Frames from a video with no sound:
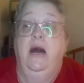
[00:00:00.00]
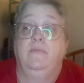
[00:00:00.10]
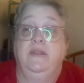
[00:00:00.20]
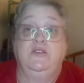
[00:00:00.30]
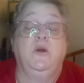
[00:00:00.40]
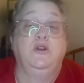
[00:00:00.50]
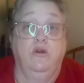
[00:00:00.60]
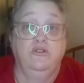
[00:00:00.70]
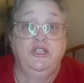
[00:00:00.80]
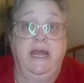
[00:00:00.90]
That's what
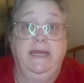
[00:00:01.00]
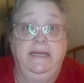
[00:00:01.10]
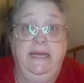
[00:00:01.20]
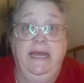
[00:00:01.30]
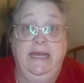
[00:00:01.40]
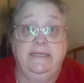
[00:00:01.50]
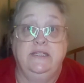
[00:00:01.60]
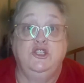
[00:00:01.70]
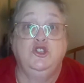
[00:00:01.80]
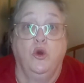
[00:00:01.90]
crochet and knitting
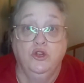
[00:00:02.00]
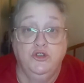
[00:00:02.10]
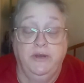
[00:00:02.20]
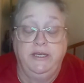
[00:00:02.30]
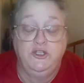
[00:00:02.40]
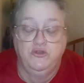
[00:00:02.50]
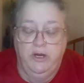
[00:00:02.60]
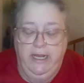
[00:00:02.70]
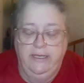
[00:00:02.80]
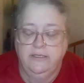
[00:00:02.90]
is torturing
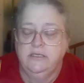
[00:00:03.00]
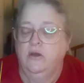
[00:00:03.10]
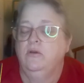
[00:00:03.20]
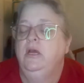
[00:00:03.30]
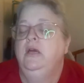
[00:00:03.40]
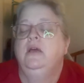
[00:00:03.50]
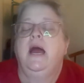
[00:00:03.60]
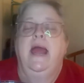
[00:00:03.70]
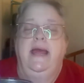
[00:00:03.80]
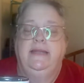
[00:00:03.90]
string. So
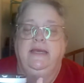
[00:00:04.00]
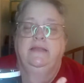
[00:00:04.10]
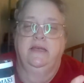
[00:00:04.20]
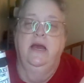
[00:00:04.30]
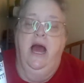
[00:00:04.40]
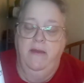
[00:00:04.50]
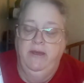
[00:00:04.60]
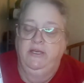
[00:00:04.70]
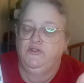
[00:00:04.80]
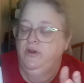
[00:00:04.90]
I had to get the "I
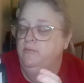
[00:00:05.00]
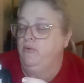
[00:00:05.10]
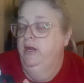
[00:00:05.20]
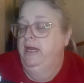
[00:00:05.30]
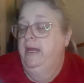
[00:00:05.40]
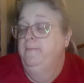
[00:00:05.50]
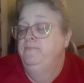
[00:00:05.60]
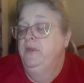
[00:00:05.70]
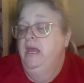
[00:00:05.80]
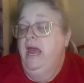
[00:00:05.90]
make string pretty."
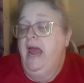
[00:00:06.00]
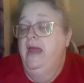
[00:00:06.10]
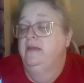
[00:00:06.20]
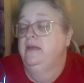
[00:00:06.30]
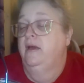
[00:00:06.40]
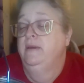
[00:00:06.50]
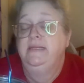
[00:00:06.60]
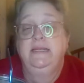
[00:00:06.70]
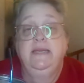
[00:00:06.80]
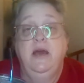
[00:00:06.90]
And it
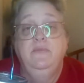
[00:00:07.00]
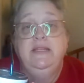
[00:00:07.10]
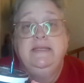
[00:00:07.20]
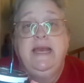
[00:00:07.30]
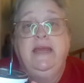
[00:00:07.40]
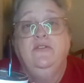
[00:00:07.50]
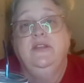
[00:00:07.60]
didn't come with this handle.